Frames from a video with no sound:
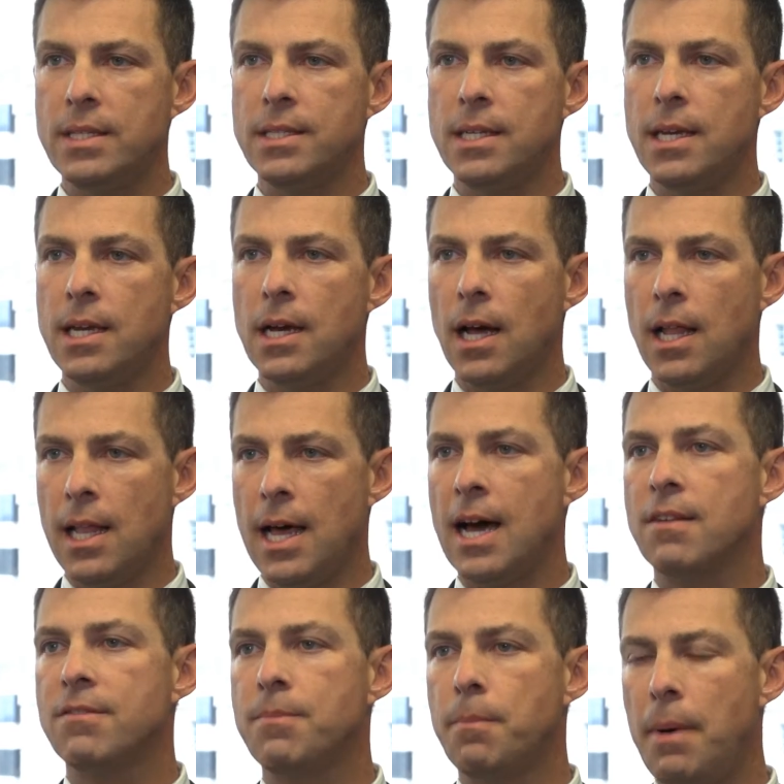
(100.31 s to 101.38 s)
see a
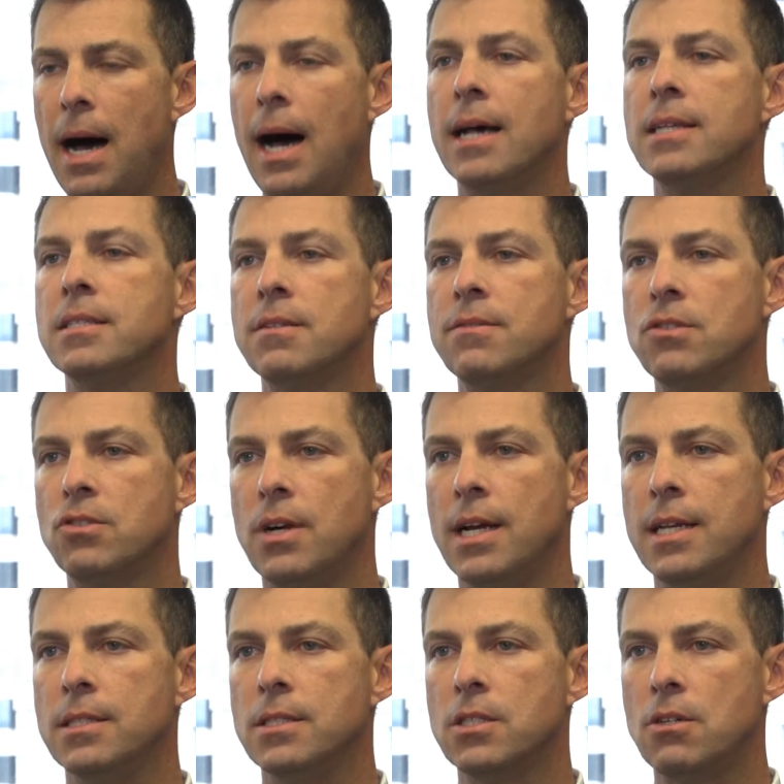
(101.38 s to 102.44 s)
lot of positive
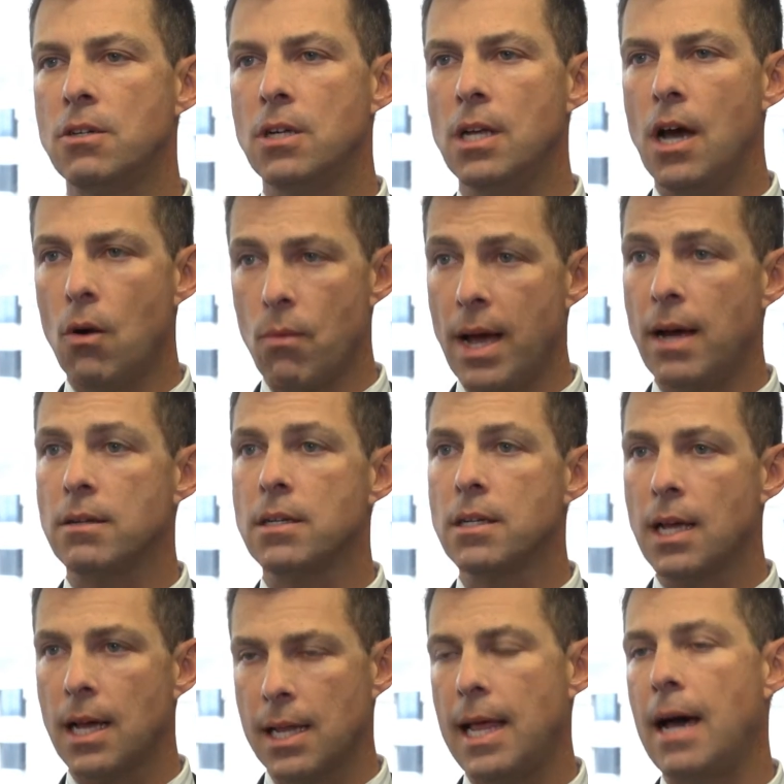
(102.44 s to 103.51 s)
trends around
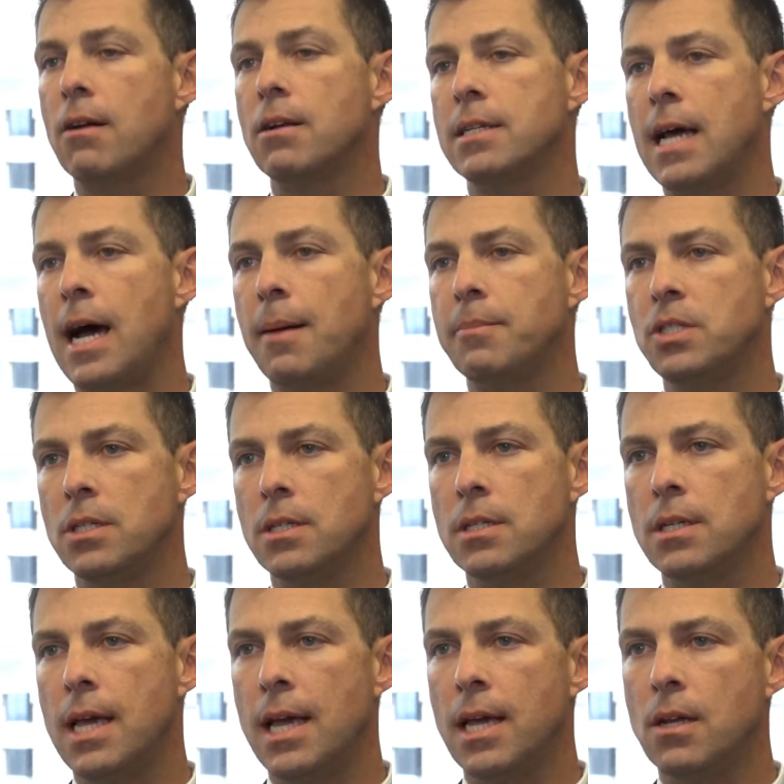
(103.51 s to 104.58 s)
cloud
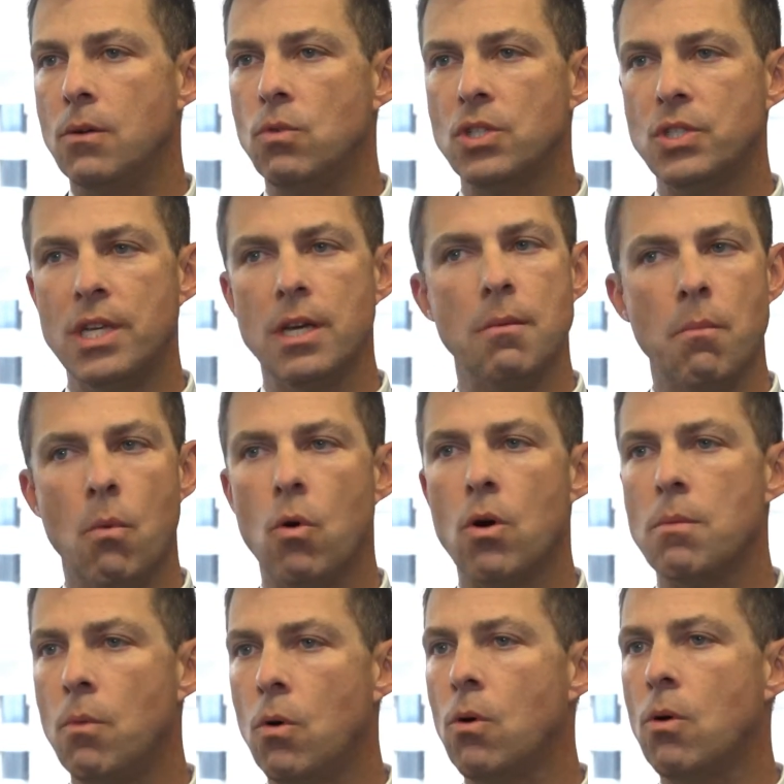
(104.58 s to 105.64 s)
adoption, and we're seeing more
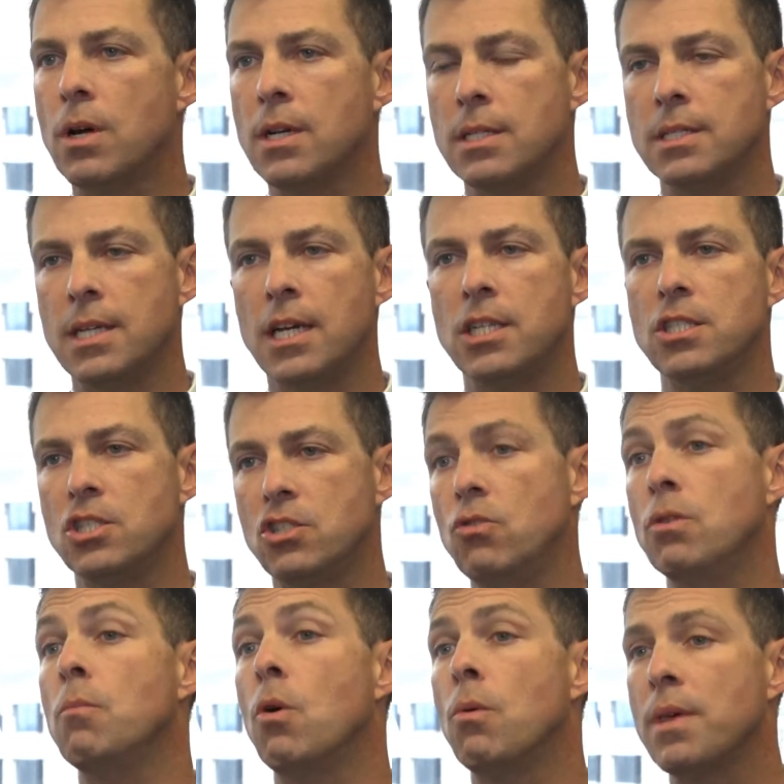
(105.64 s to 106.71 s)
and more organizations
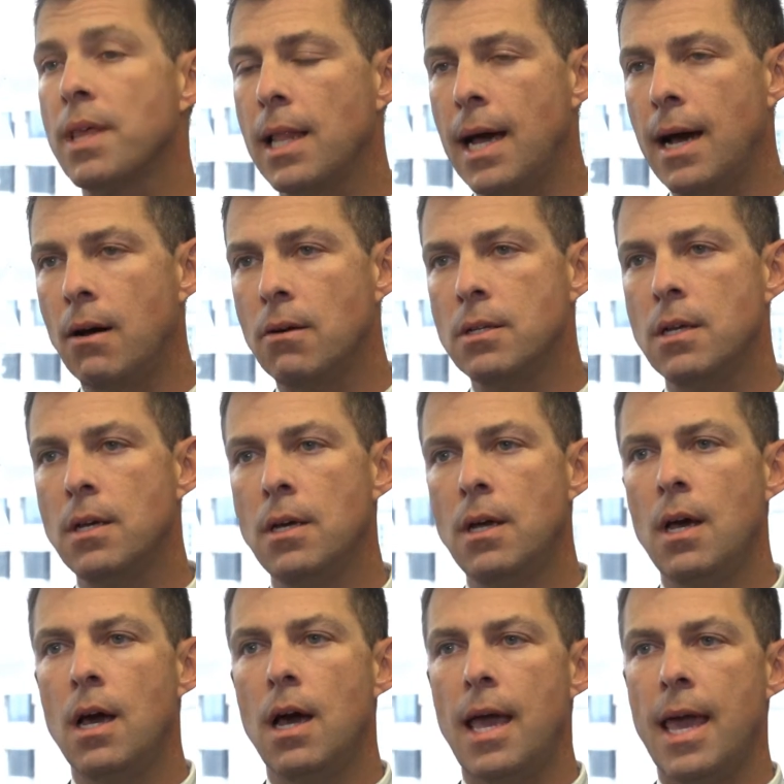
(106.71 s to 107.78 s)
doing more with cloud.
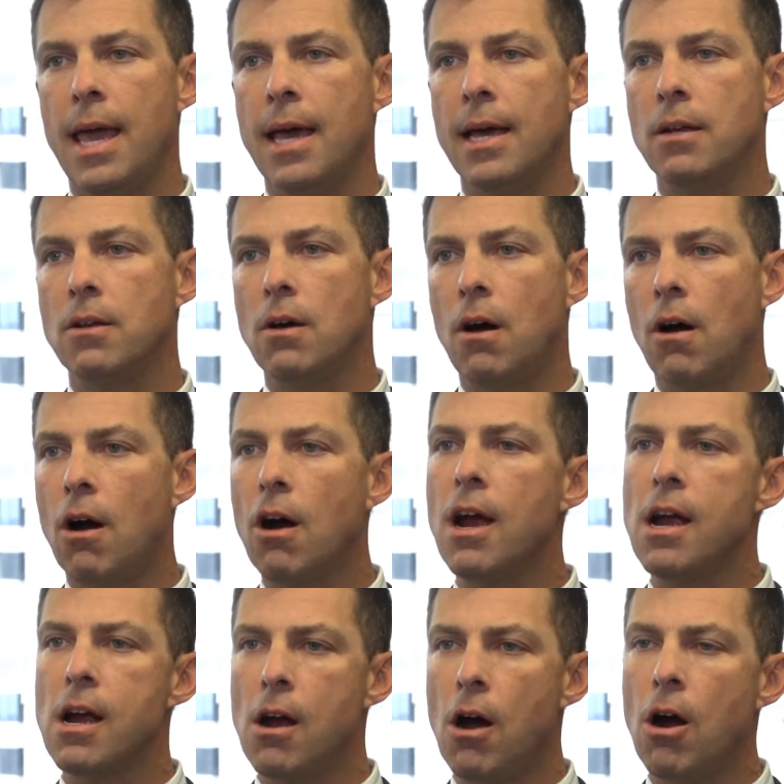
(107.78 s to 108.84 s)
And
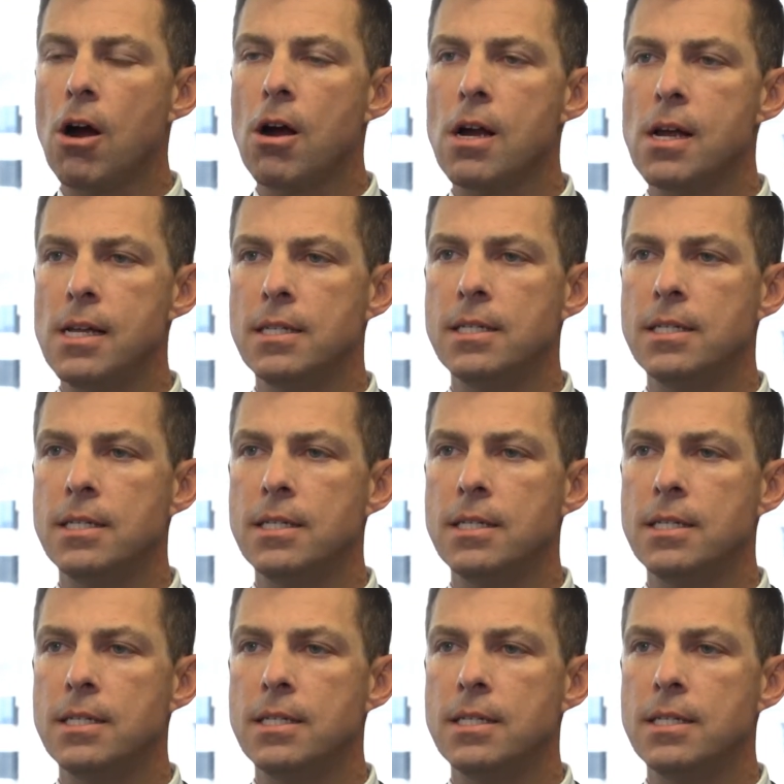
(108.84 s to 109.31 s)
our